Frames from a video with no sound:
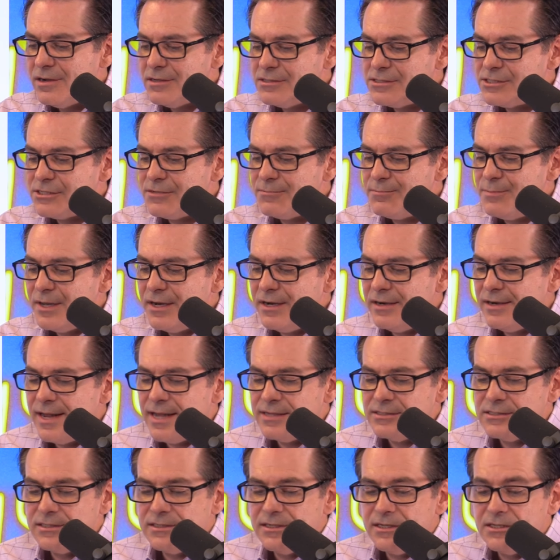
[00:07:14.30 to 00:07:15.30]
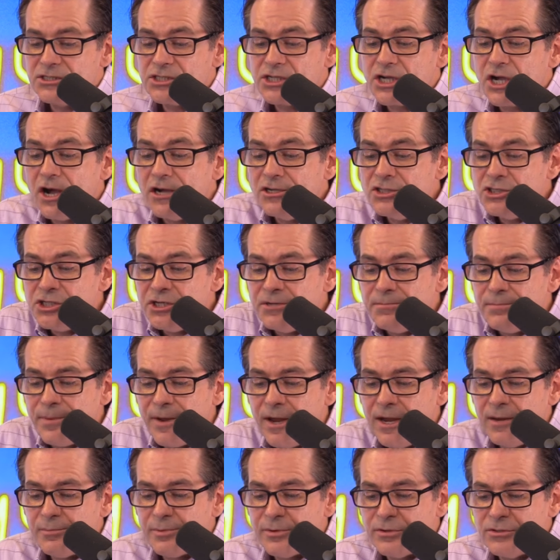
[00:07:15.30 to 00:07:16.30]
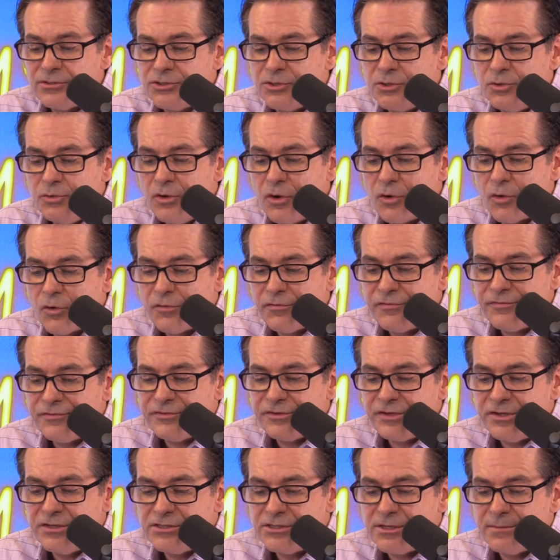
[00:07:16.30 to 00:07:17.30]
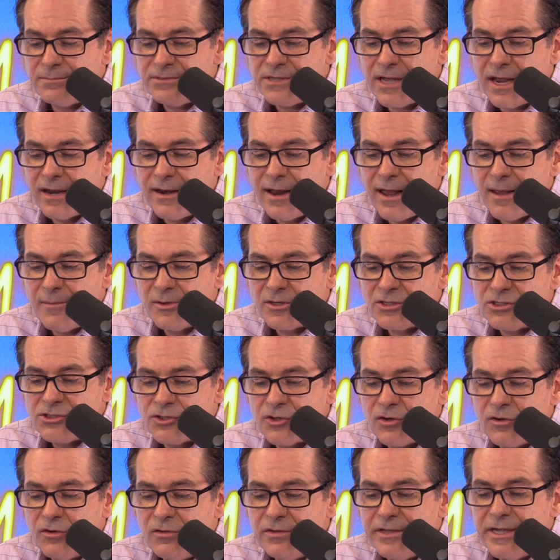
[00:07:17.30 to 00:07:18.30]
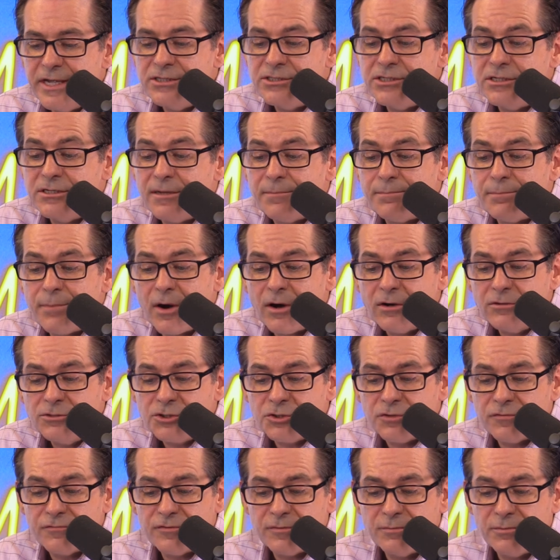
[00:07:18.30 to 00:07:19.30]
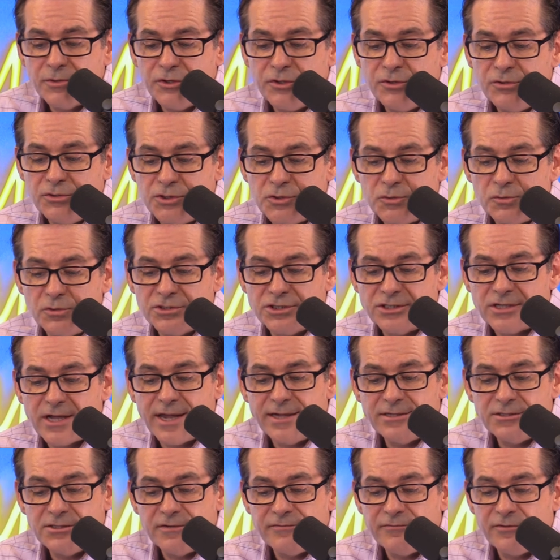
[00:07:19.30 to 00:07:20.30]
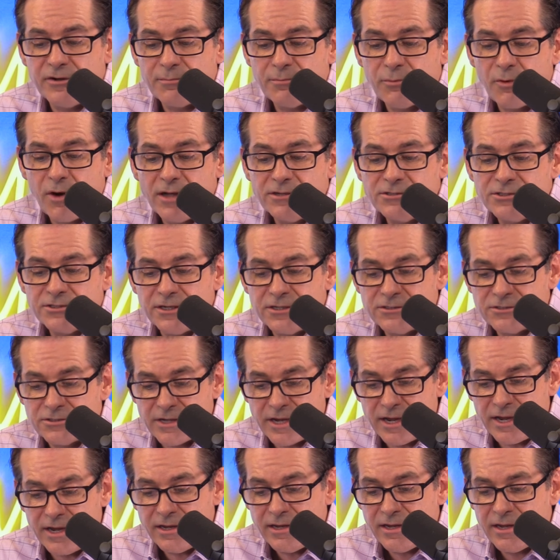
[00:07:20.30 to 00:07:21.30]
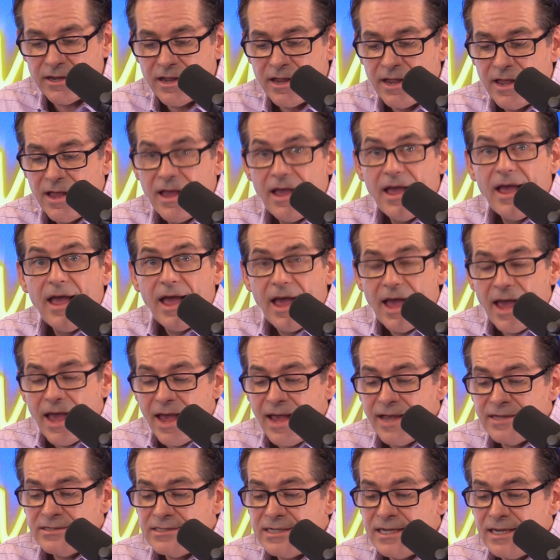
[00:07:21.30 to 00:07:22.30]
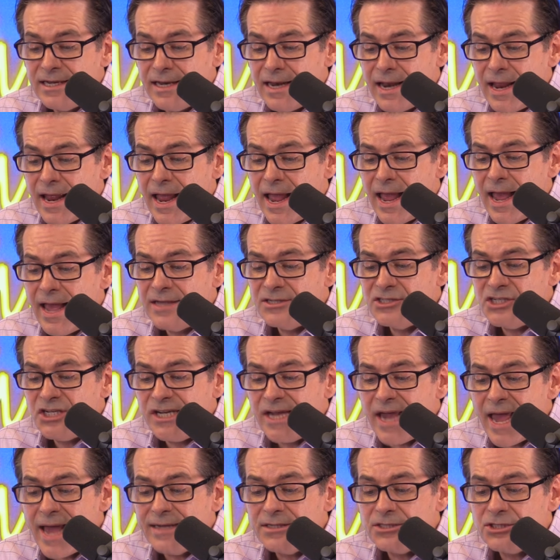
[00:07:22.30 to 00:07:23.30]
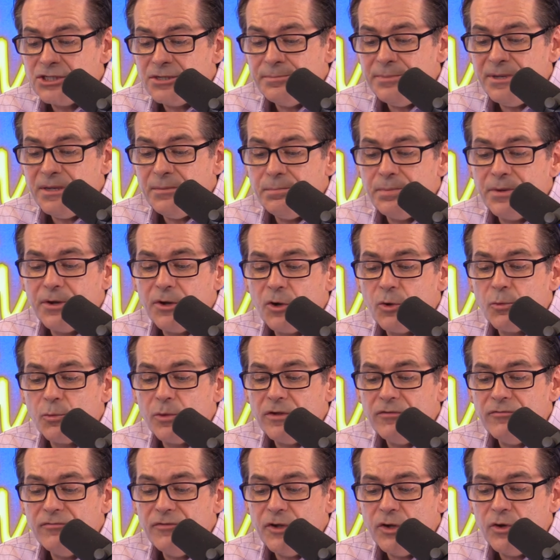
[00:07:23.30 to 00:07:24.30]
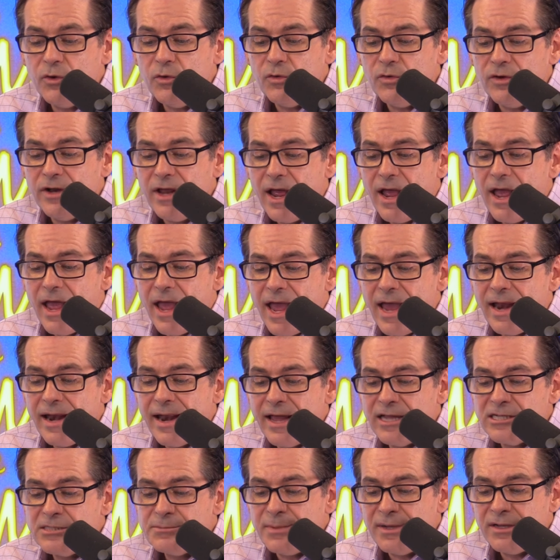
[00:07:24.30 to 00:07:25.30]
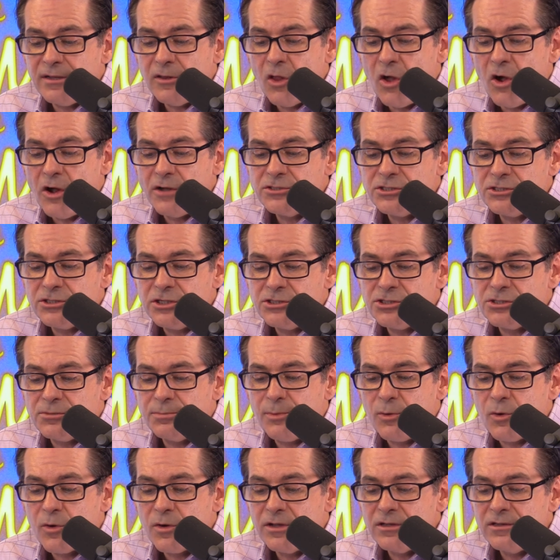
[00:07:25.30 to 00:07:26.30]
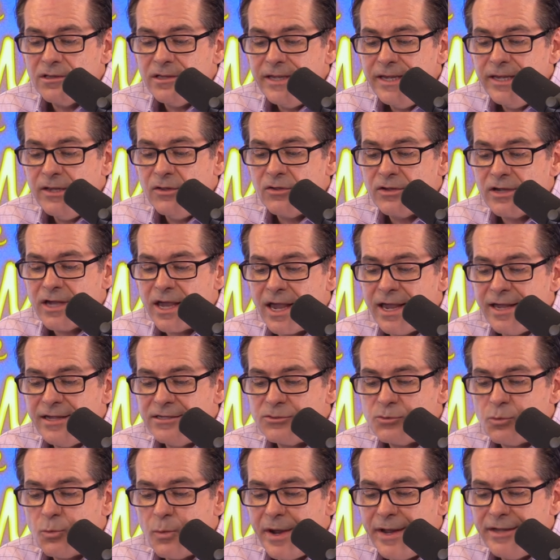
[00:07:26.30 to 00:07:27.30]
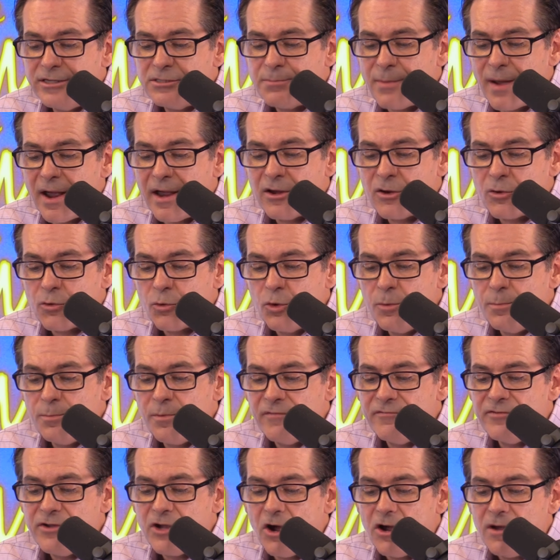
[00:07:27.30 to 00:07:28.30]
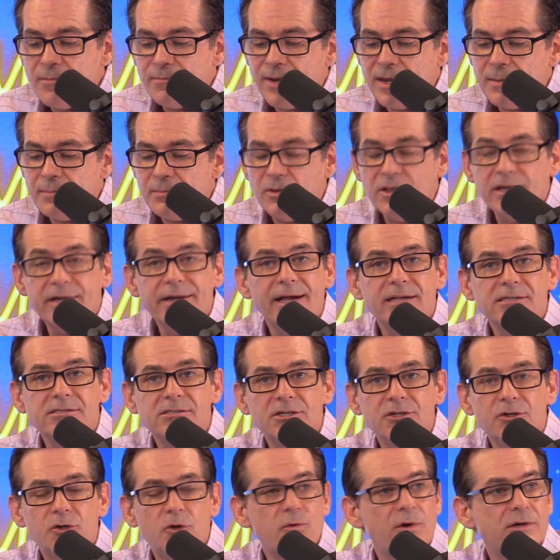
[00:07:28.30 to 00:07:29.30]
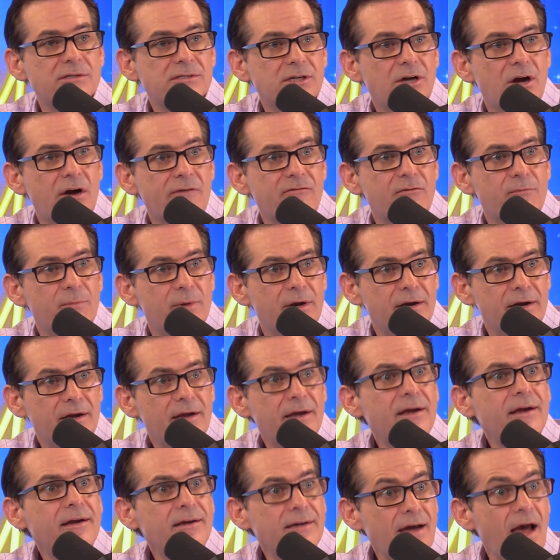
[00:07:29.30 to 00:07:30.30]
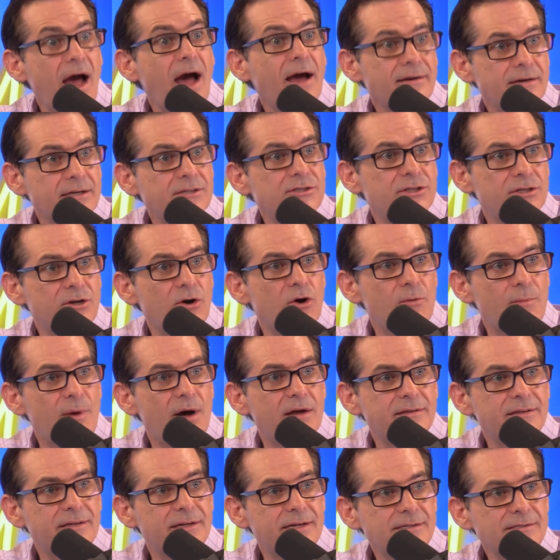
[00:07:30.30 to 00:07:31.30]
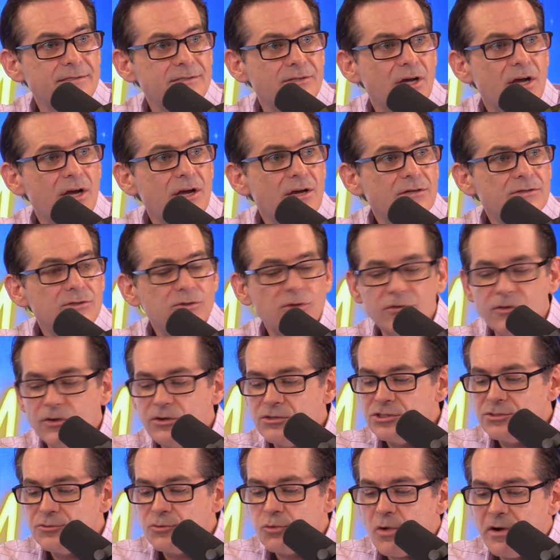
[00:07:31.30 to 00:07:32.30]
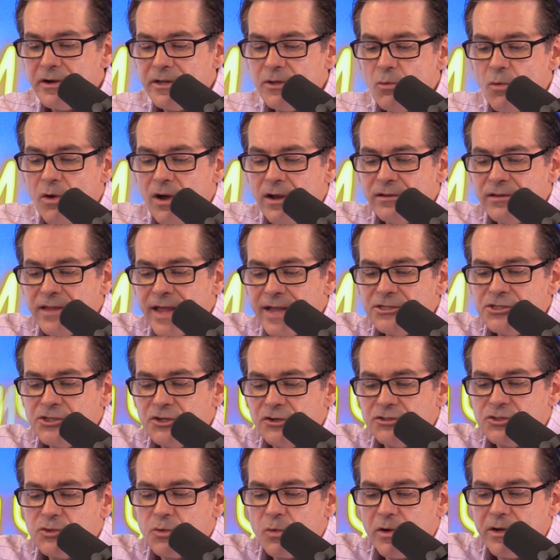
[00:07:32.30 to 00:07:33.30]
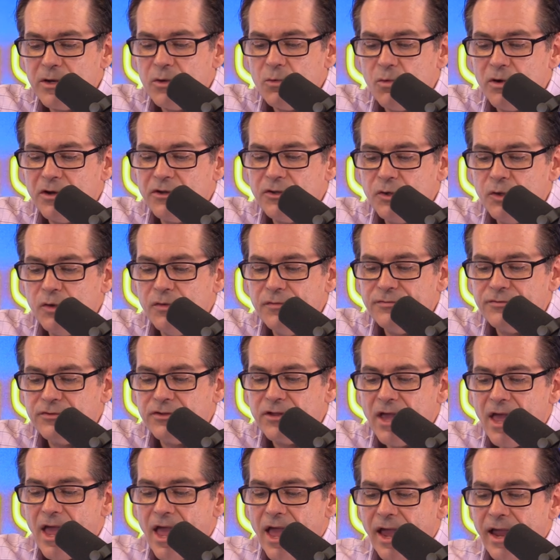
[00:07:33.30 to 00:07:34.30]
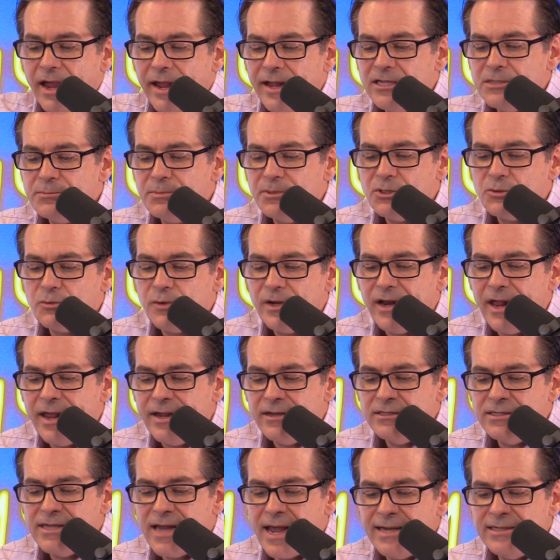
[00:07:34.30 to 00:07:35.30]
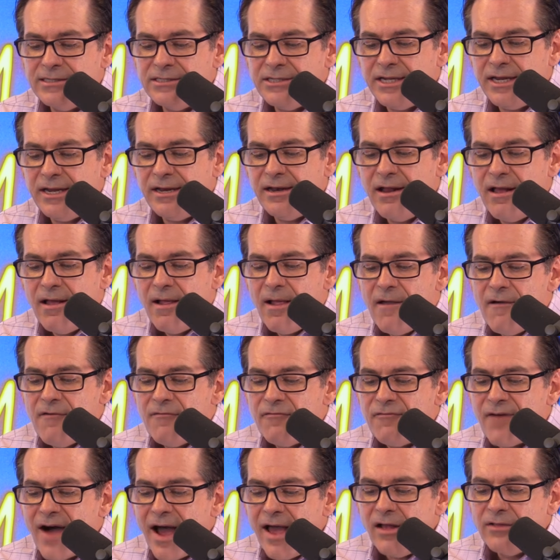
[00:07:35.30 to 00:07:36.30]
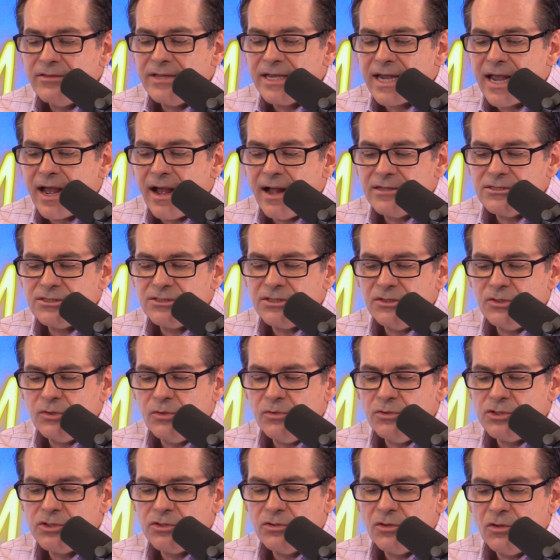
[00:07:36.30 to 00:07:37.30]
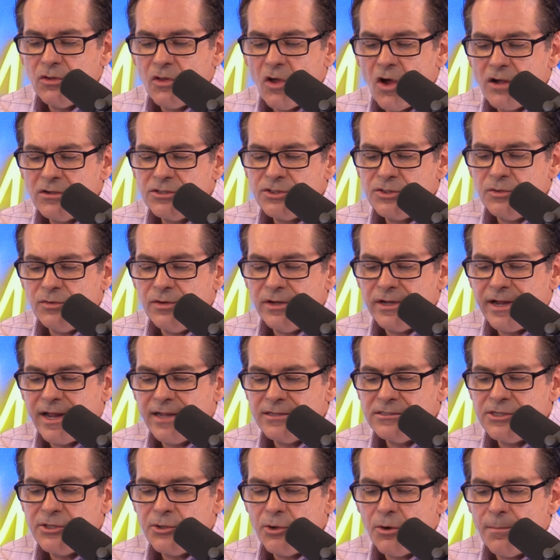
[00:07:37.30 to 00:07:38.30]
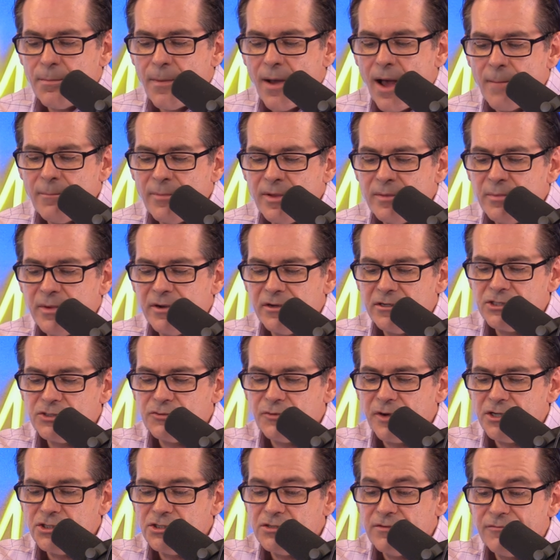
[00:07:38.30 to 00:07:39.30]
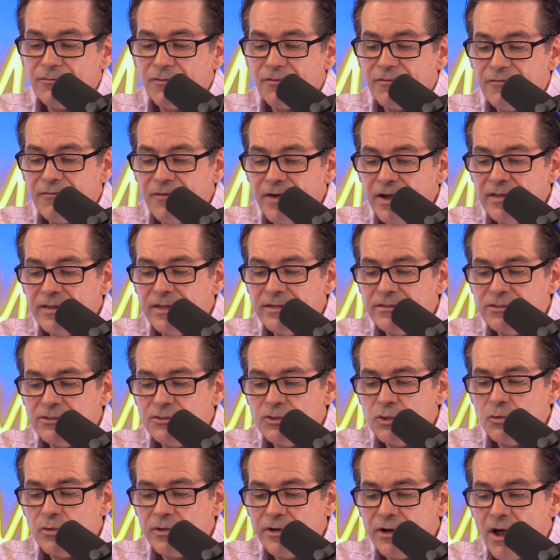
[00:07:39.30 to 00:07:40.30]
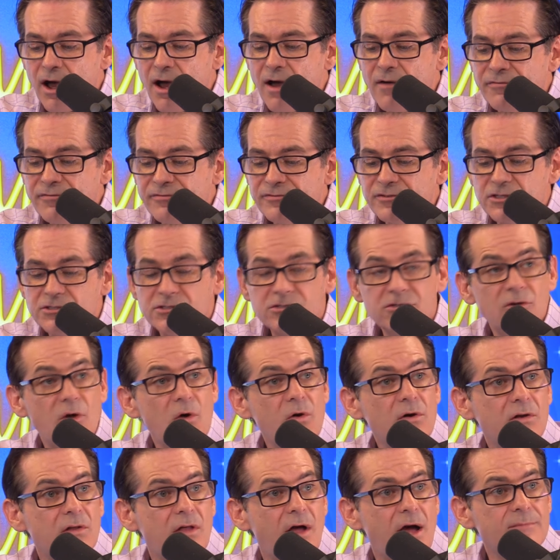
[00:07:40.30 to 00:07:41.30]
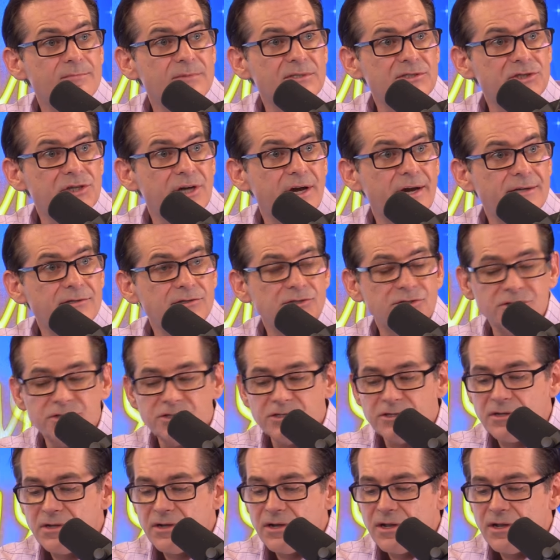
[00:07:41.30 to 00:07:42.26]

submitted as a discussion paper to Earth System Dynamics Journal is a departure from the usual scientific process, Hank, as it has yet to be peer-reviewed and has been launched to support a legal case waged by a group of young people against the U.S. government. Yeah, did you know about this? So there's 21 youths aged between 8 and 19 filed a constitutional lawsuit against the Obama administration for failing to do enough to slow climate change.